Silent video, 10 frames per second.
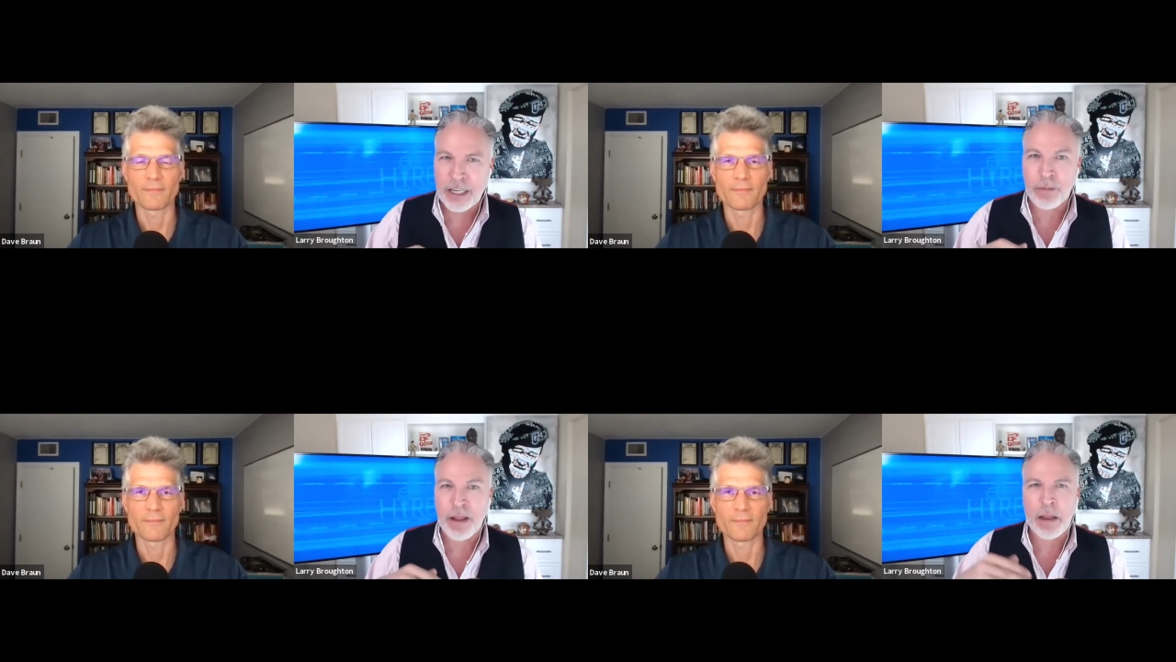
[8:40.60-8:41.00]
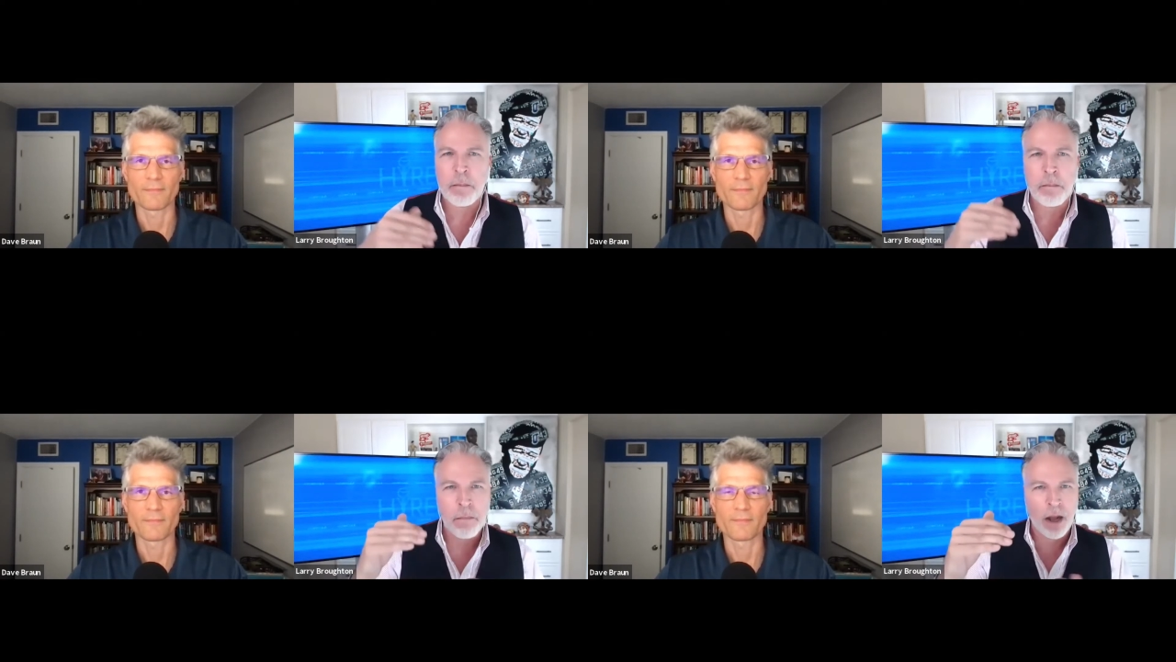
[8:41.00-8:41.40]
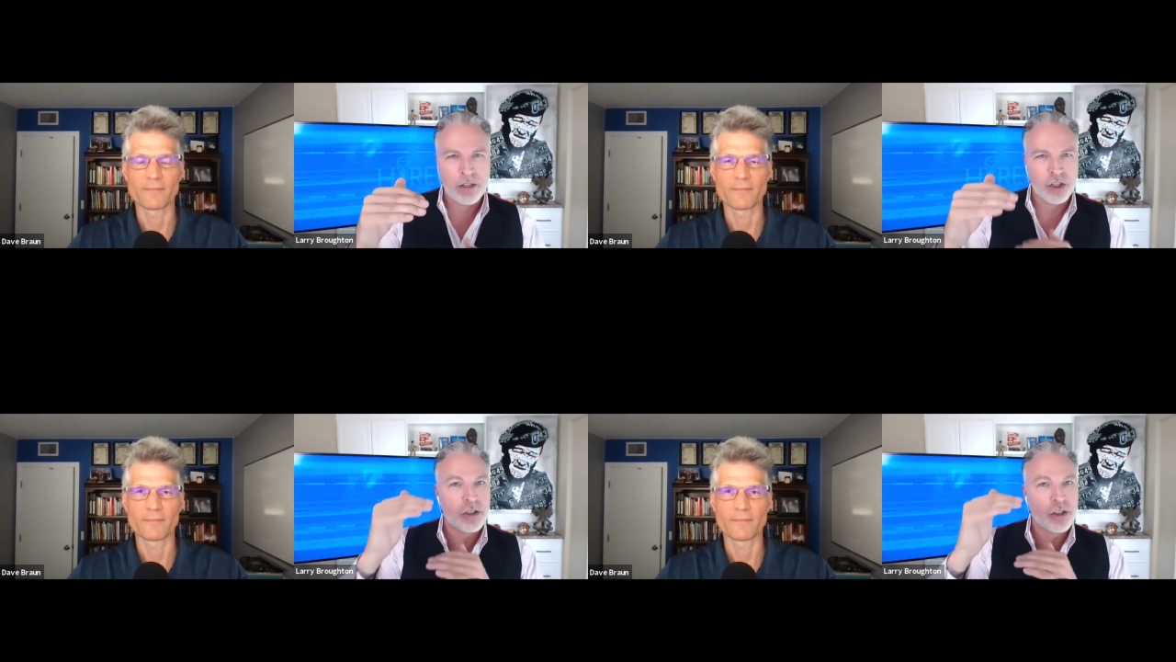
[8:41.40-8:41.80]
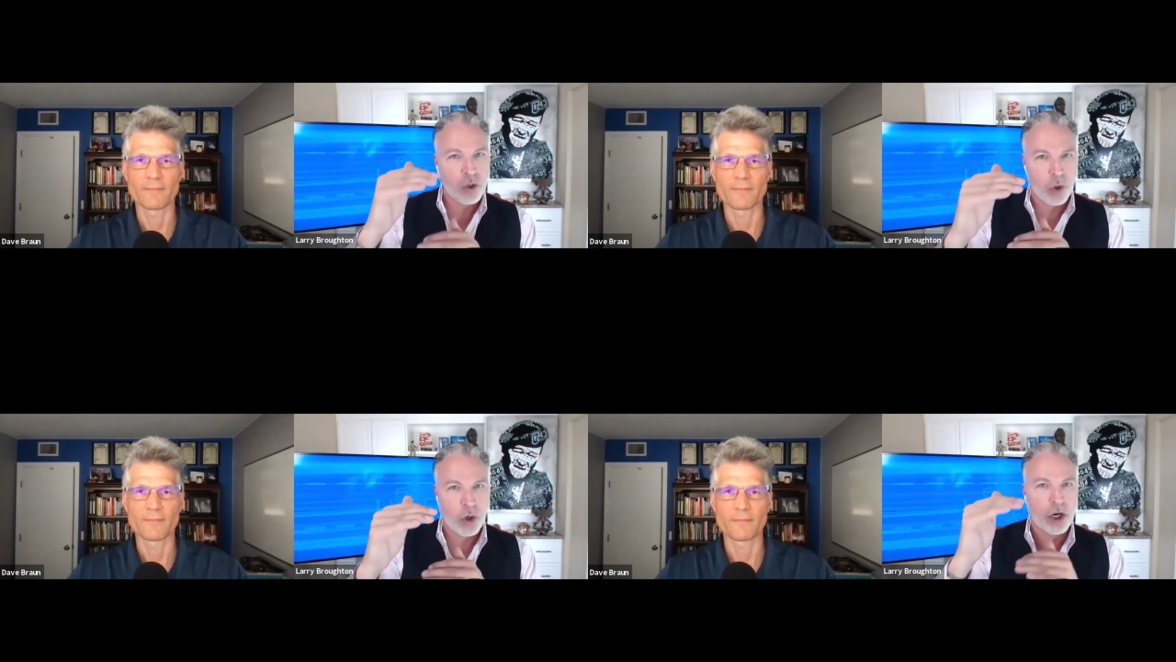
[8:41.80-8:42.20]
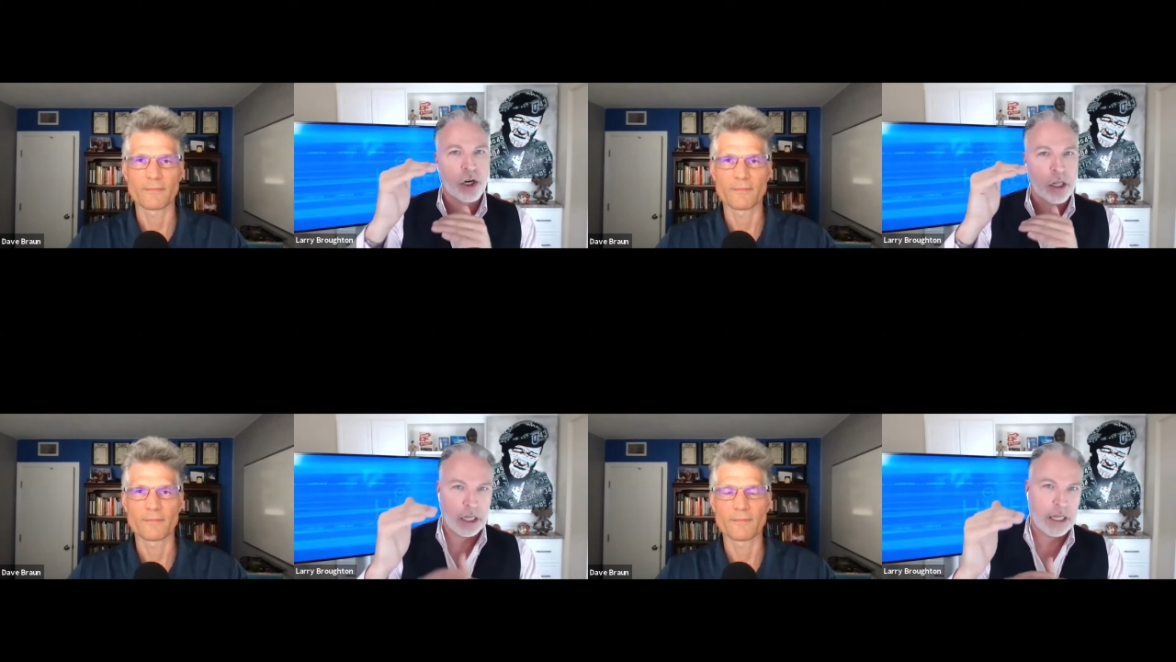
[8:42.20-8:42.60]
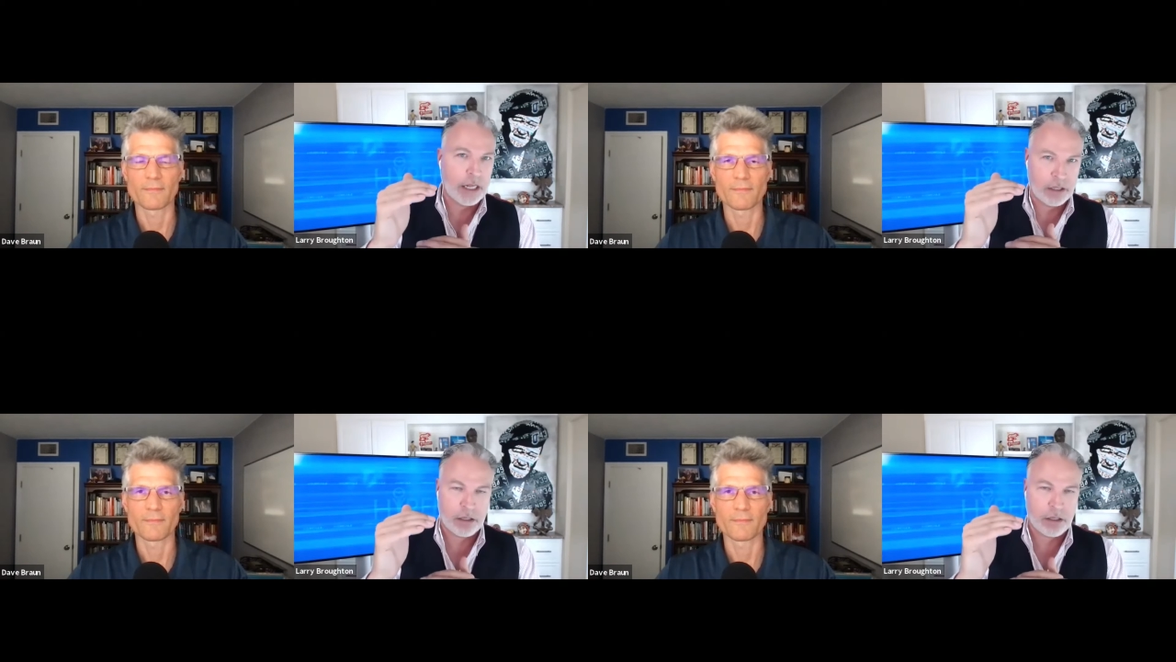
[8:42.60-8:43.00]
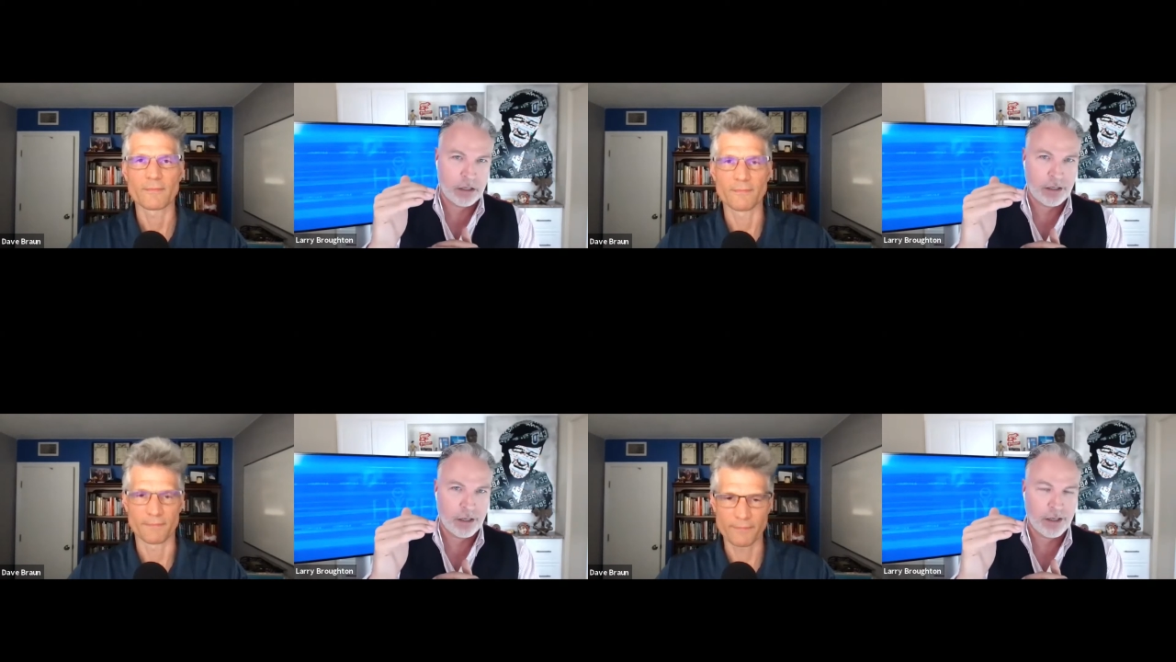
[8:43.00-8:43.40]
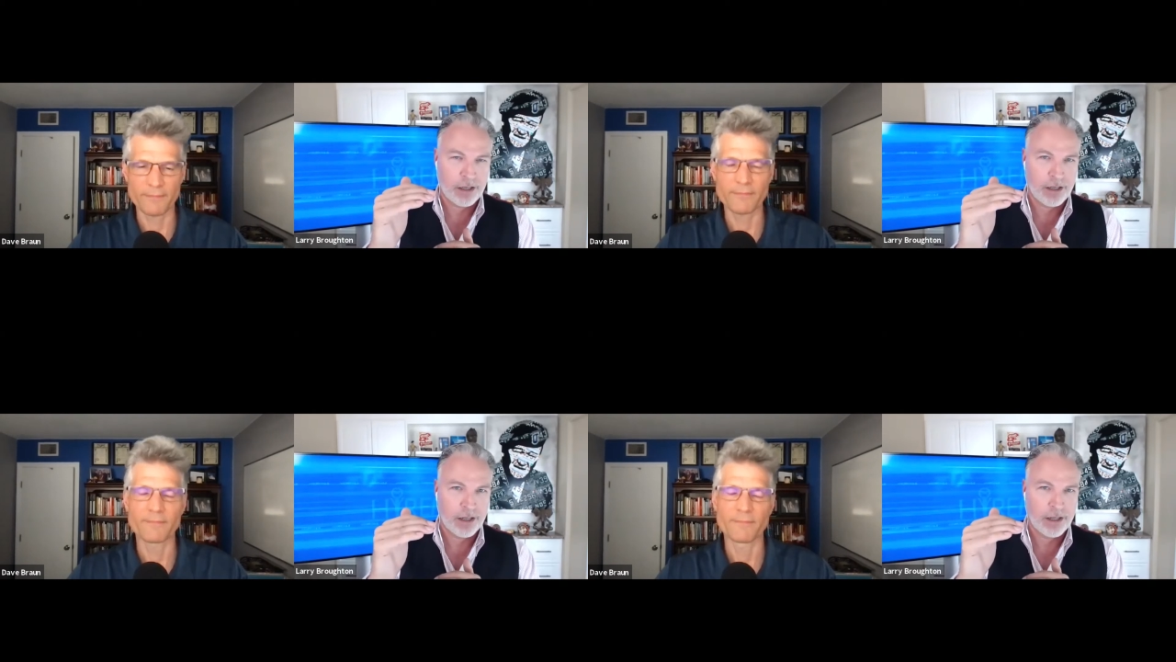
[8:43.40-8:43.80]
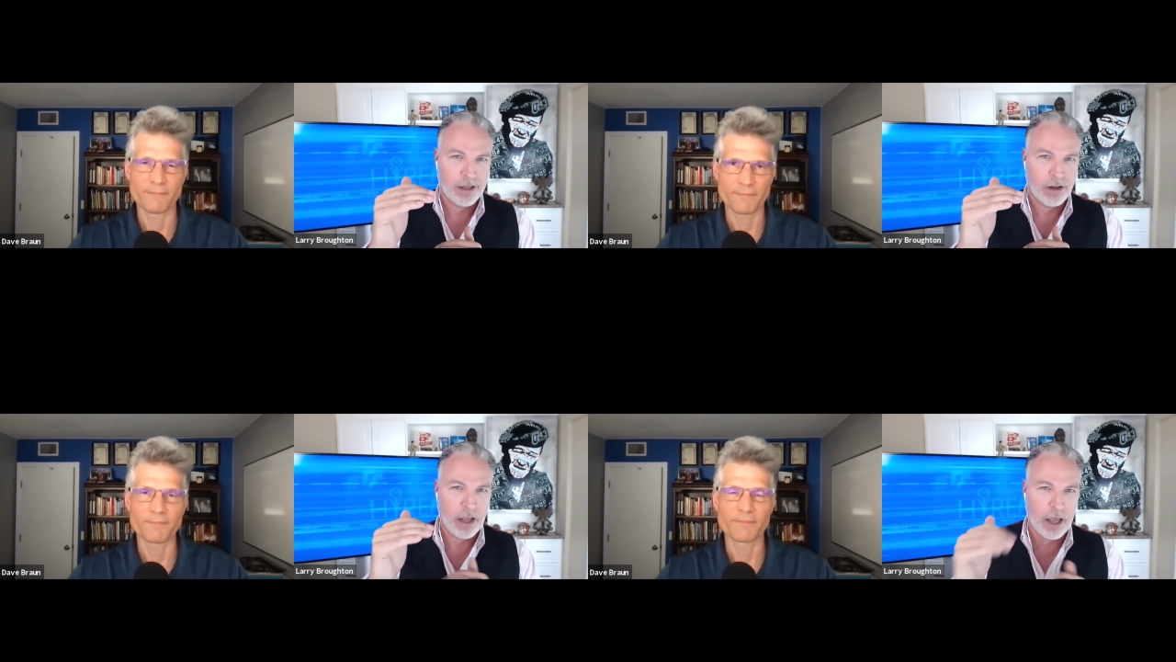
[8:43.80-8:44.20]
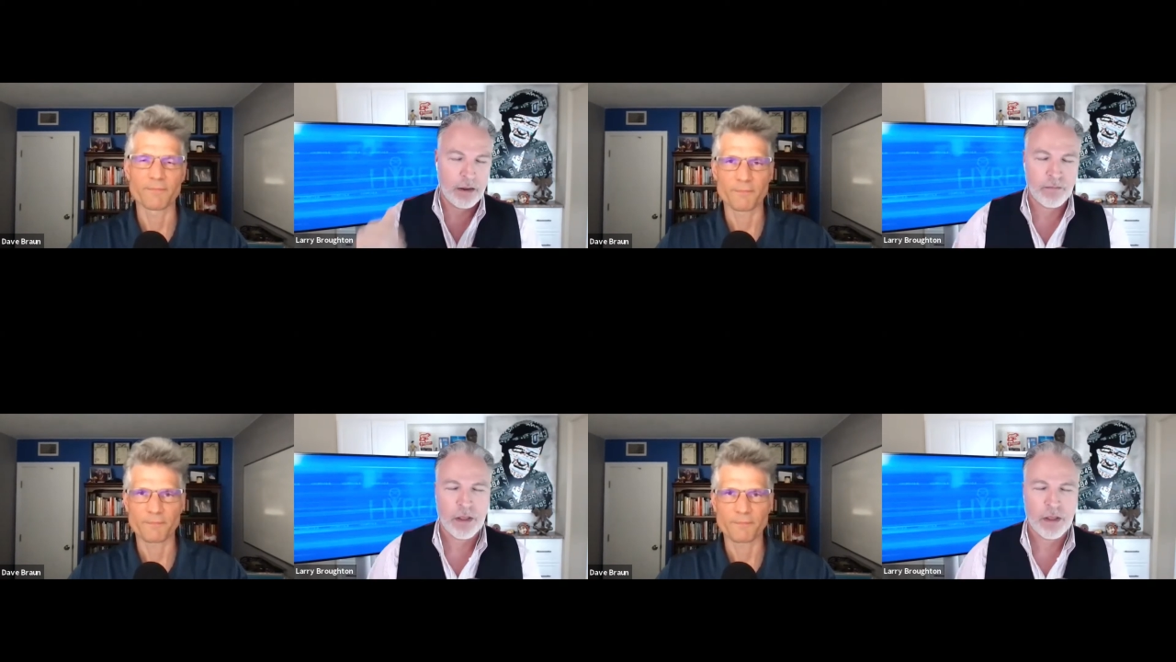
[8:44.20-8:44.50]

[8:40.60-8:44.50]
Speaker 1: going to be a much shorter list. Mm-hmm. Okay.